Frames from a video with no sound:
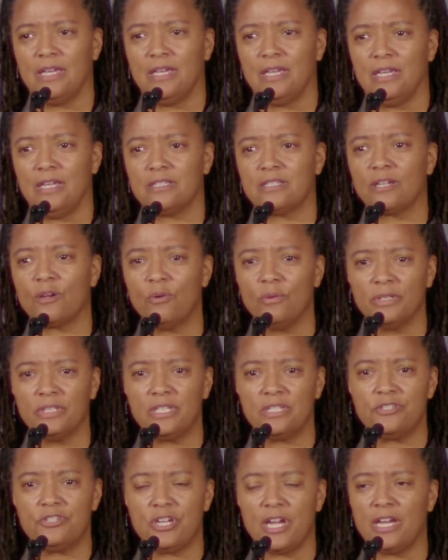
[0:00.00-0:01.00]
It's going
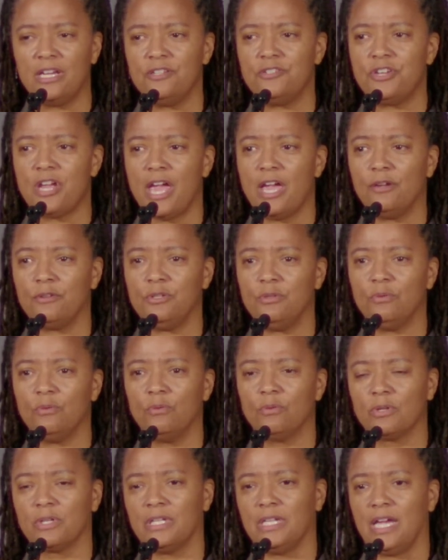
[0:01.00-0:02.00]
to change how you
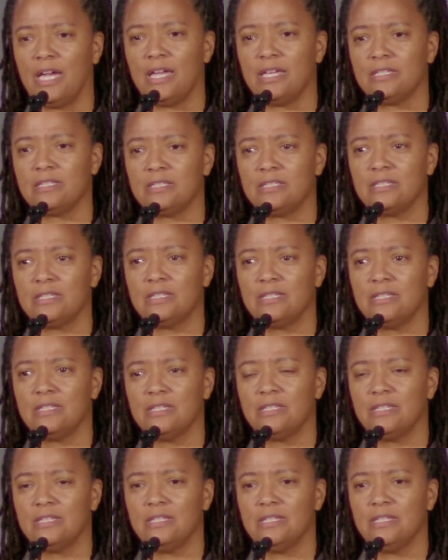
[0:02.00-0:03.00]
organize.
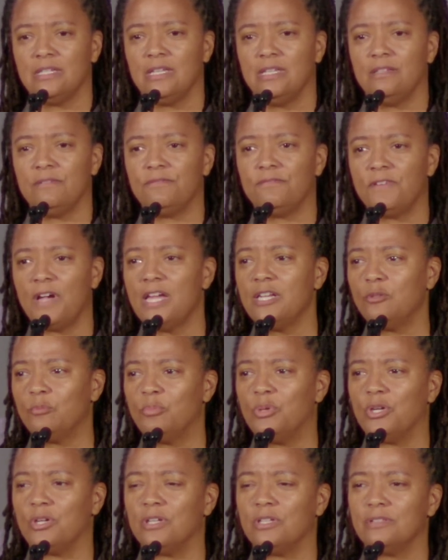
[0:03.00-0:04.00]
And the final
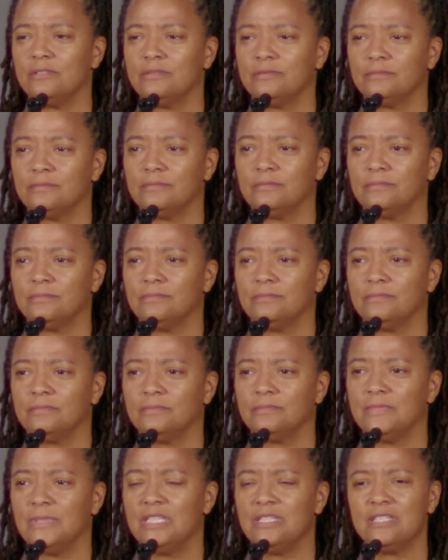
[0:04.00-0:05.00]
part,
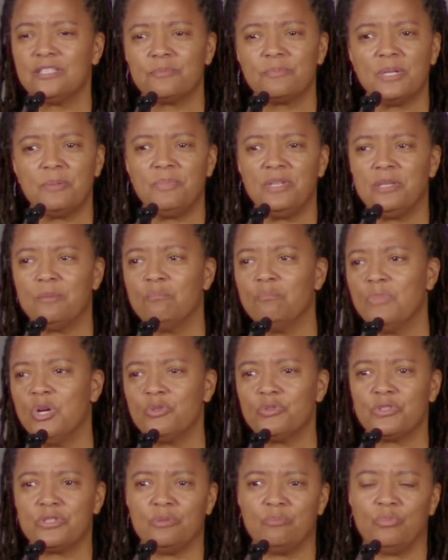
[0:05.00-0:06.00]
and this may be the
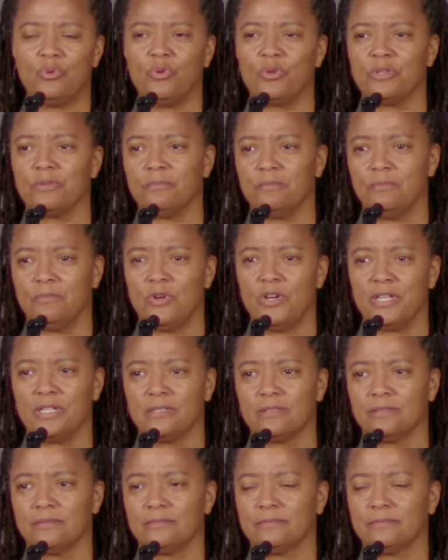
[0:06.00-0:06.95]
most important one,